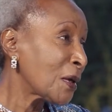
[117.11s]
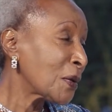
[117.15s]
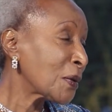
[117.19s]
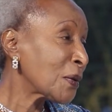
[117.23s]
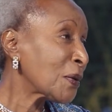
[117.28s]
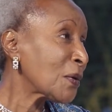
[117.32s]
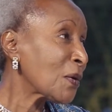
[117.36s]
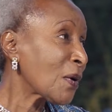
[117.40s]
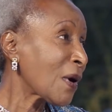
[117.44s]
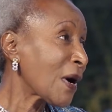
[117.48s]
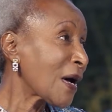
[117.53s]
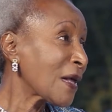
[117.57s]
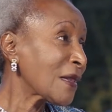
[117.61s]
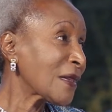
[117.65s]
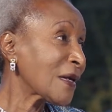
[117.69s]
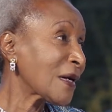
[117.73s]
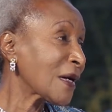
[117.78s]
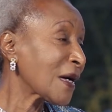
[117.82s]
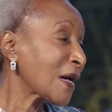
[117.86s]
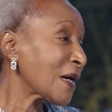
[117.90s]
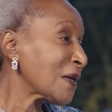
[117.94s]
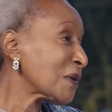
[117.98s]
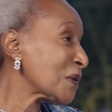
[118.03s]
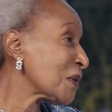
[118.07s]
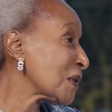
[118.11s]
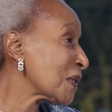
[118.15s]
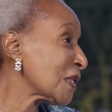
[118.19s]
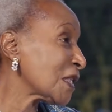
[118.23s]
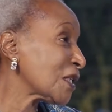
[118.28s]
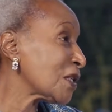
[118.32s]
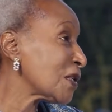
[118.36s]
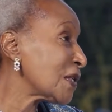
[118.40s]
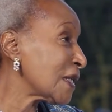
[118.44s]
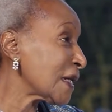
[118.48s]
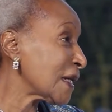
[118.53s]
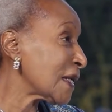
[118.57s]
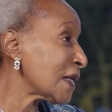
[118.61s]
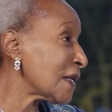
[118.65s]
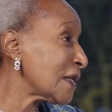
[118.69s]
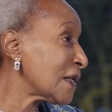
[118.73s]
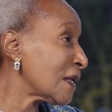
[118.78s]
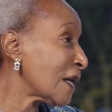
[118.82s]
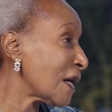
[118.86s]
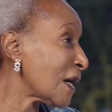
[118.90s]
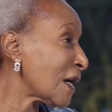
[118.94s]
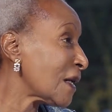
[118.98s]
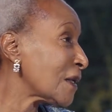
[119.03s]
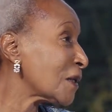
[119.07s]
you know, other countries did,
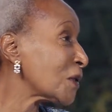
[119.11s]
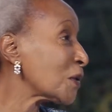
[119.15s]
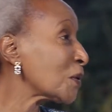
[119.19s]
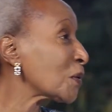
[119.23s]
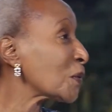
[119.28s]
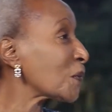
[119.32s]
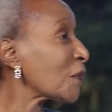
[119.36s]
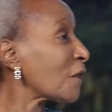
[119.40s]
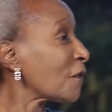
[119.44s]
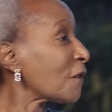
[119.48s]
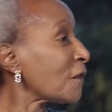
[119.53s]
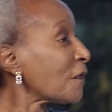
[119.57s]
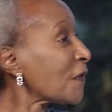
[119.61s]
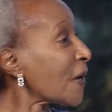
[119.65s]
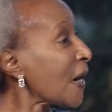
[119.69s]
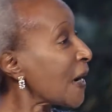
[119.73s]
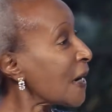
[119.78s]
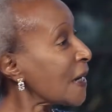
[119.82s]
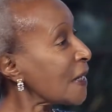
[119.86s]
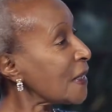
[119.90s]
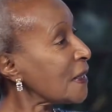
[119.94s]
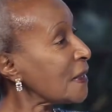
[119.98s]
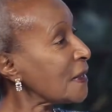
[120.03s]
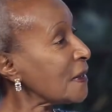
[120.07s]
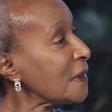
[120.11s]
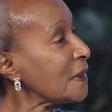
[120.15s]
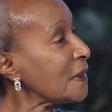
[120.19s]
and you find